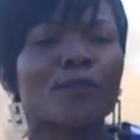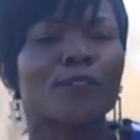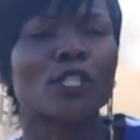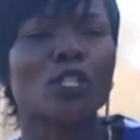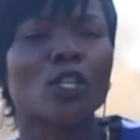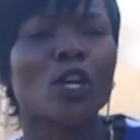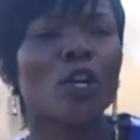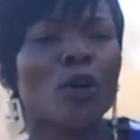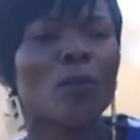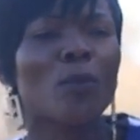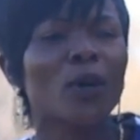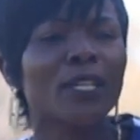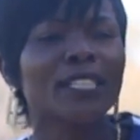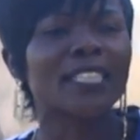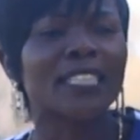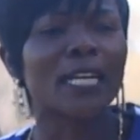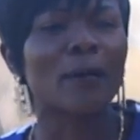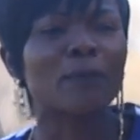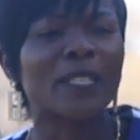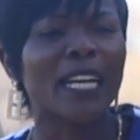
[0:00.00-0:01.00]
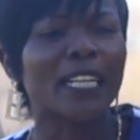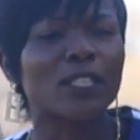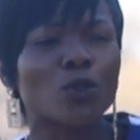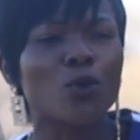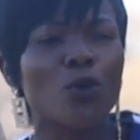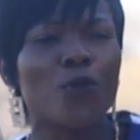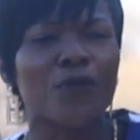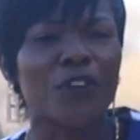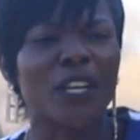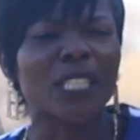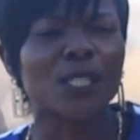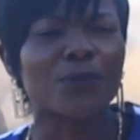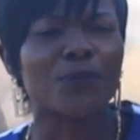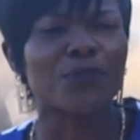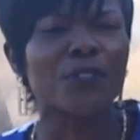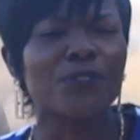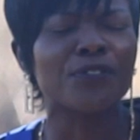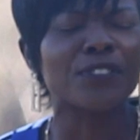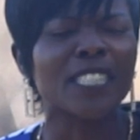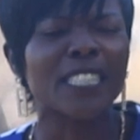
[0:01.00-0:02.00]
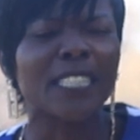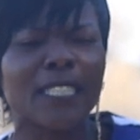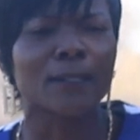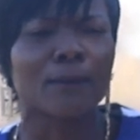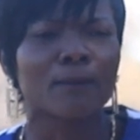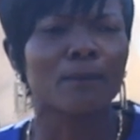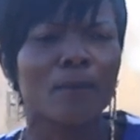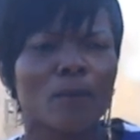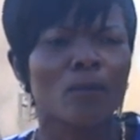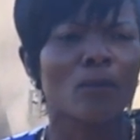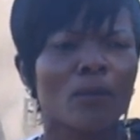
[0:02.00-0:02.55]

of Solomon, chapter 2, verse 15,